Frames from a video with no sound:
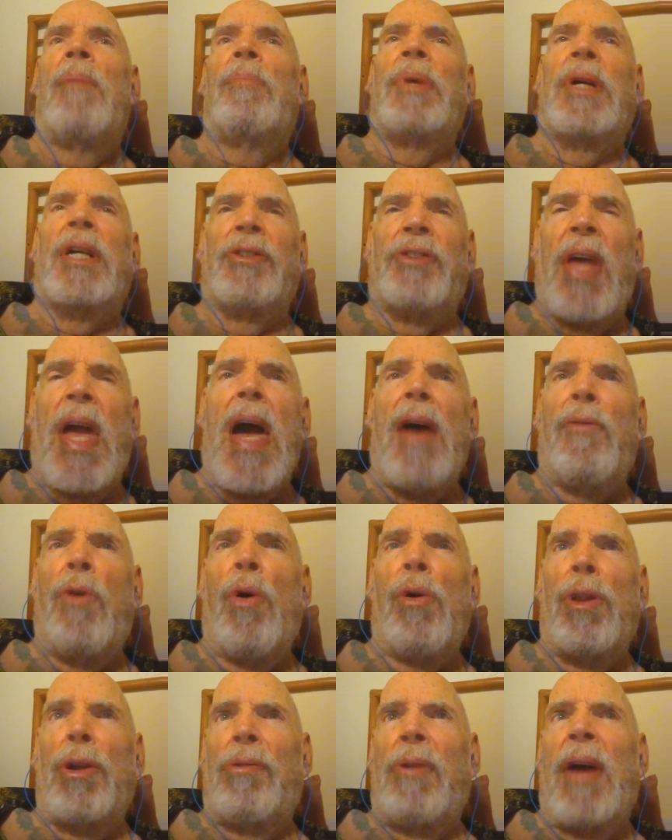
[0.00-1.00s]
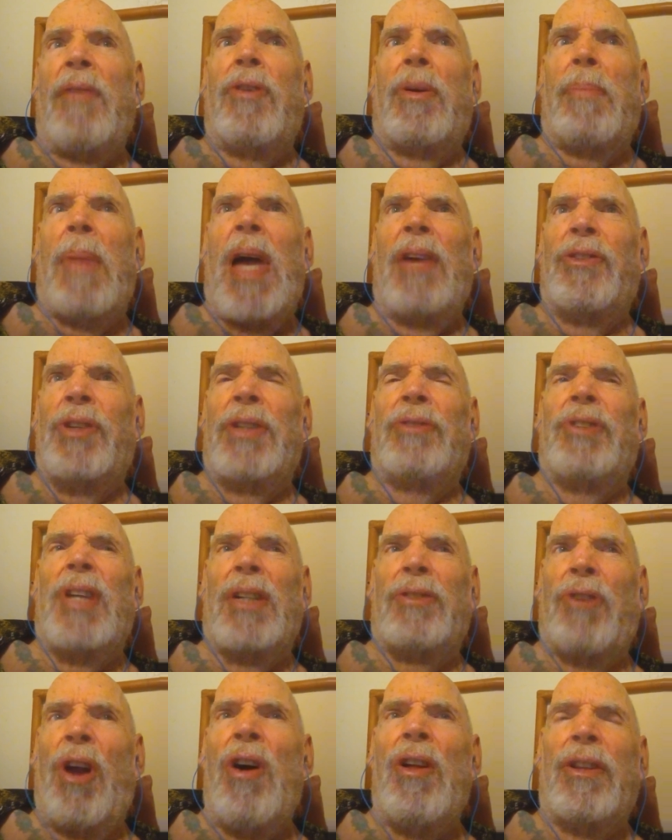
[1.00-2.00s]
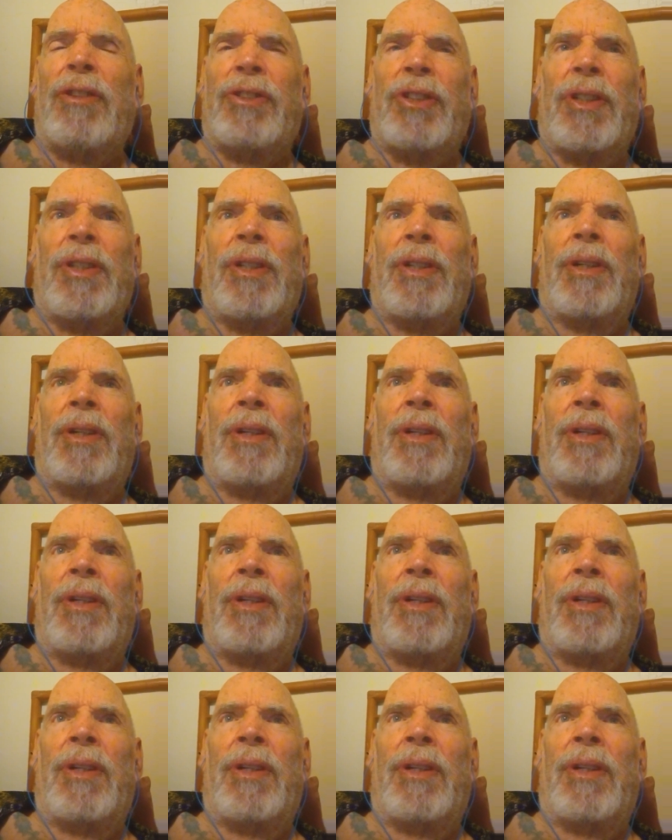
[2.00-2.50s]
because they have holographic masking technology.